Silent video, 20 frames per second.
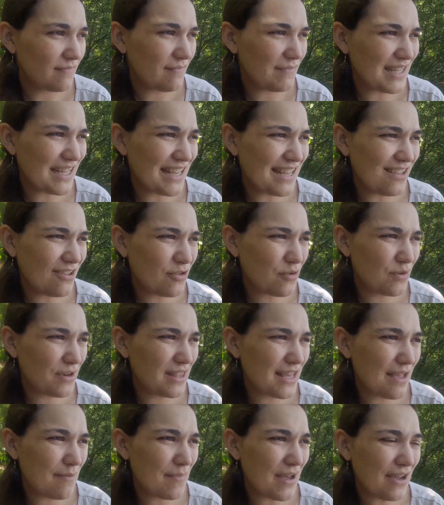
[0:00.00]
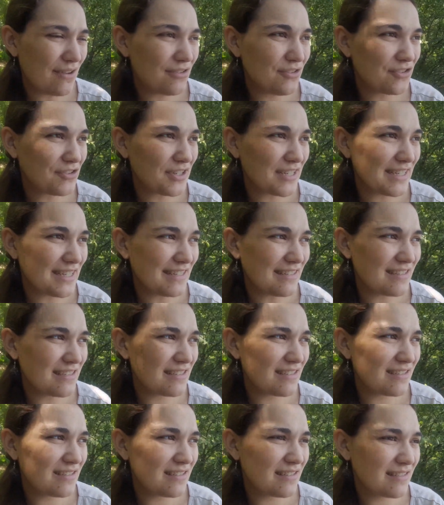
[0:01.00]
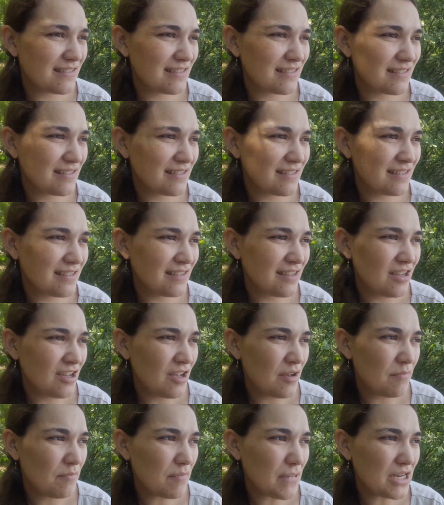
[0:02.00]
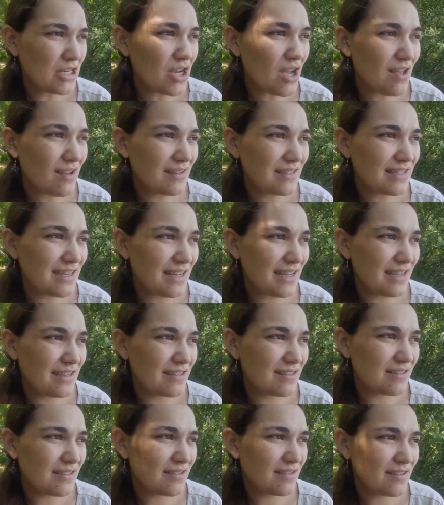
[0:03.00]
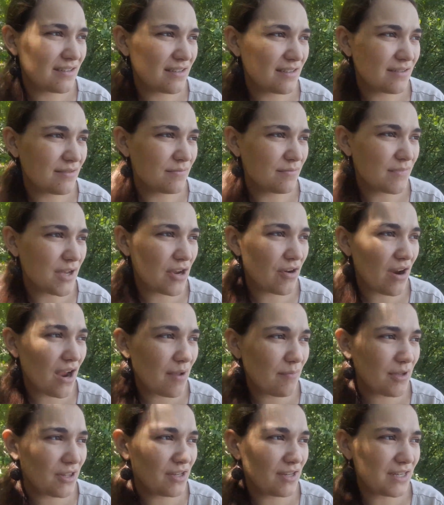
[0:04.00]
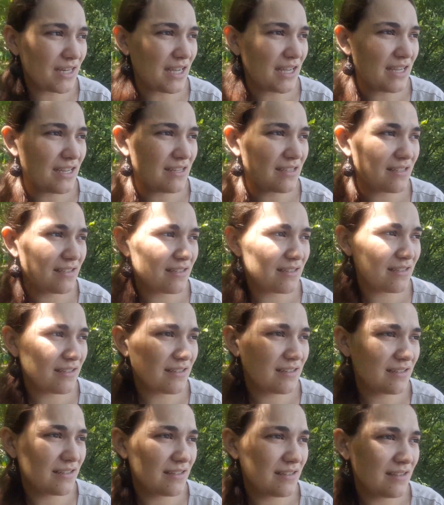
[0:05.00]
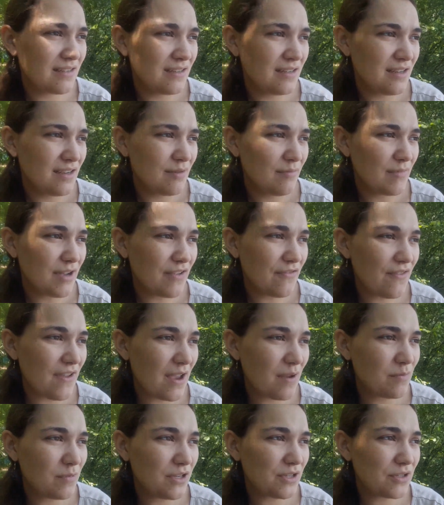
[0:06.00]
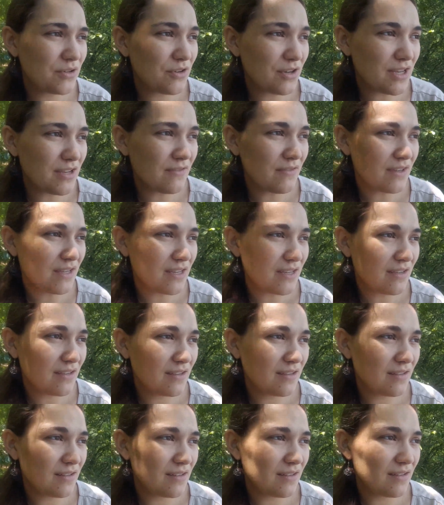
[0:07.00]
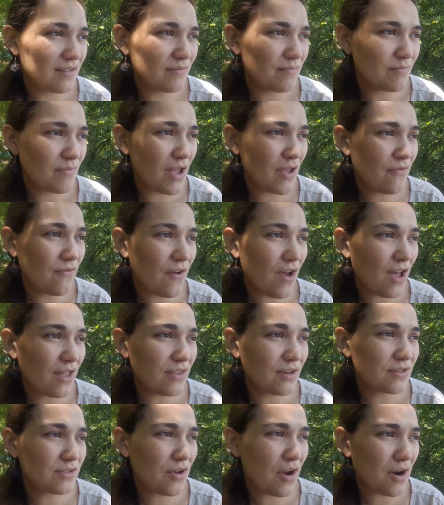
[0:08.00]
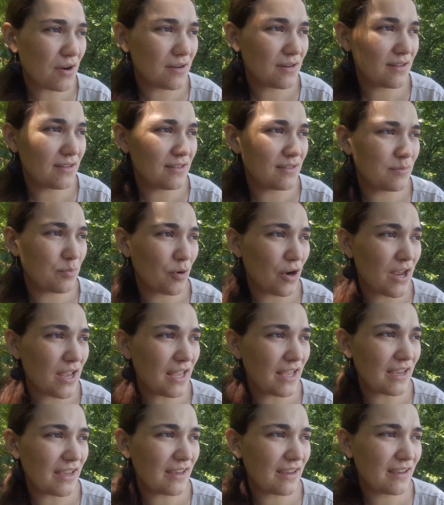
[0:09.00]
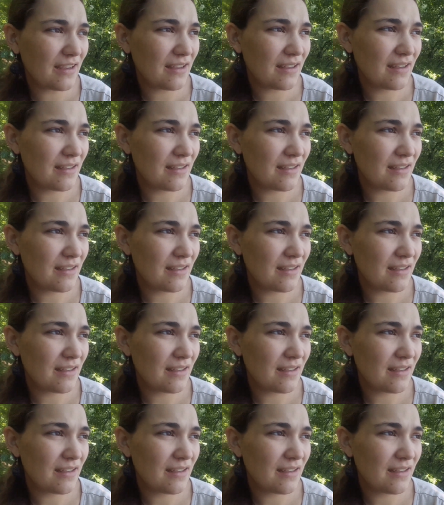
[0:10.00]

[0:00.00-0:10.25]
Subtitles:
But I don't know where that boundary is. My dog dies. My grandmother dies. My family's grieving. My father's heart is breaking.